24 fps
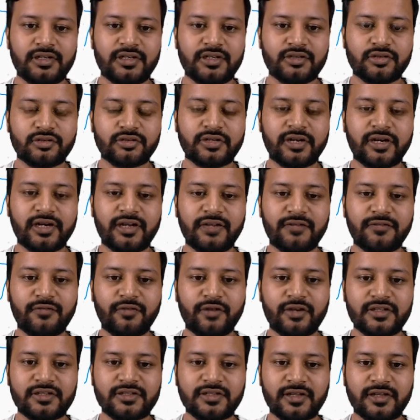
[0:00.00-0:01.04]
So 34
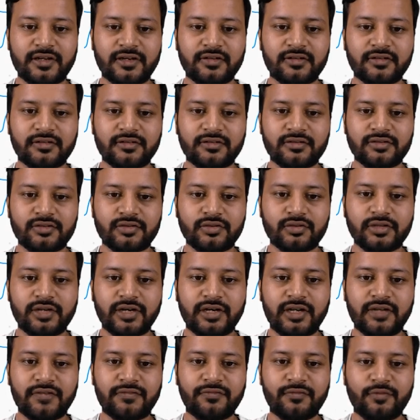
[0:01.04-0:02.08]
is there. So
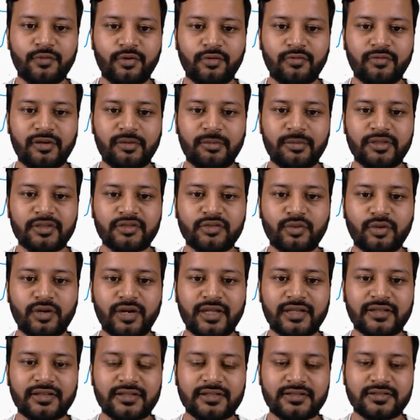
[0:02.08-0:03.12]
34 will be stored
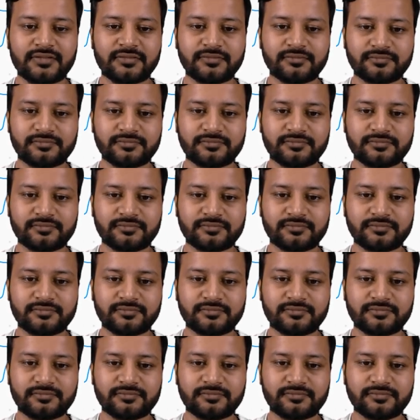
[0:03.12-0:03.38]
like this.